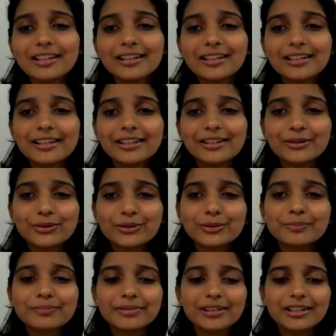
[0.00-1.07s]

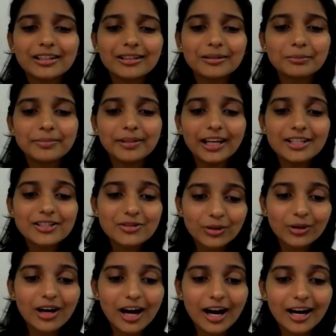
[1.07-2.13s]
you play so
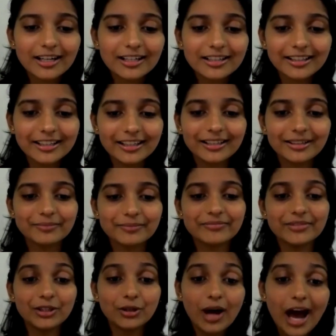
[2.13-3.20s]
hard ki
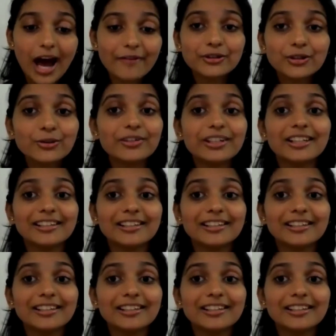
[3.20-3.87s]
you have to win.